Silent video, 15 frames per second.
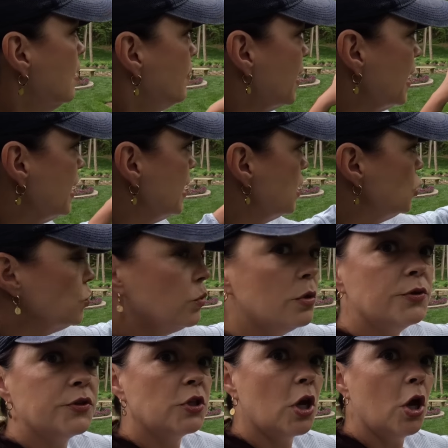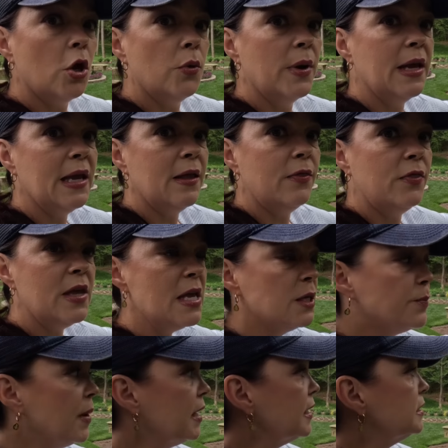My annuals go in
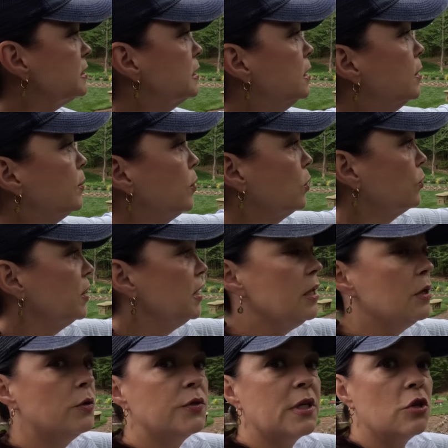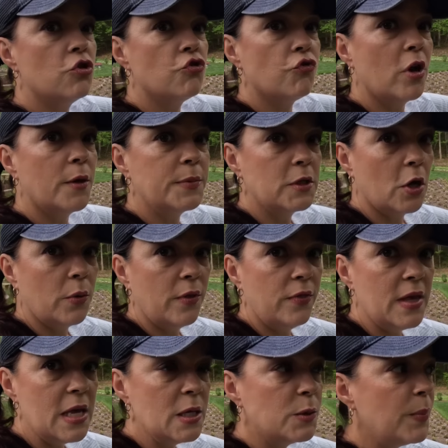these beds, perennials and shrubs go in
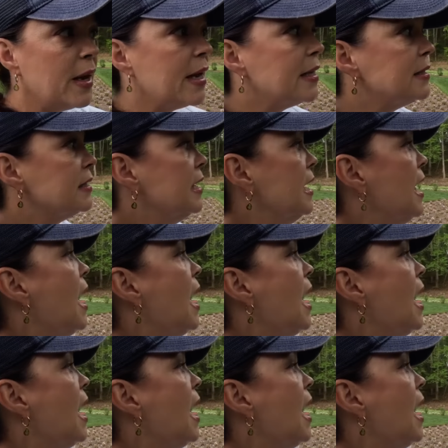these beds.